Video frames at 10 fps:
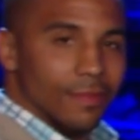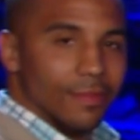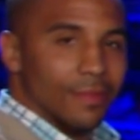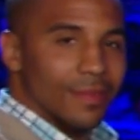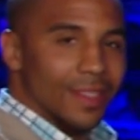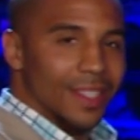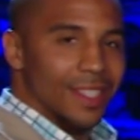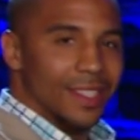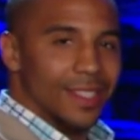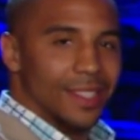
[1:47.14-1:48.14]

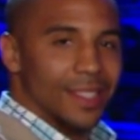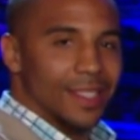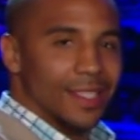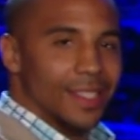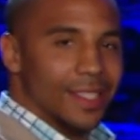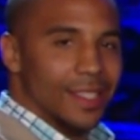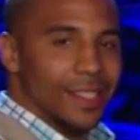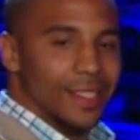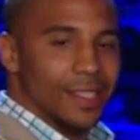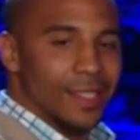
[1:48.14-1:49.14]

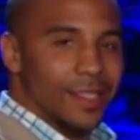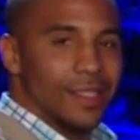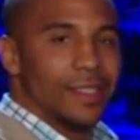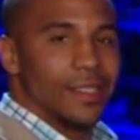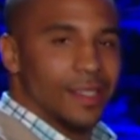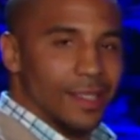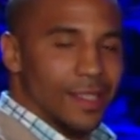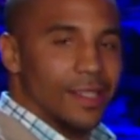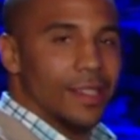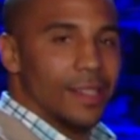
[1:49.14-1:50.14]

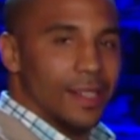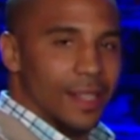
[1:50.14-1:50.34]
(not speaking)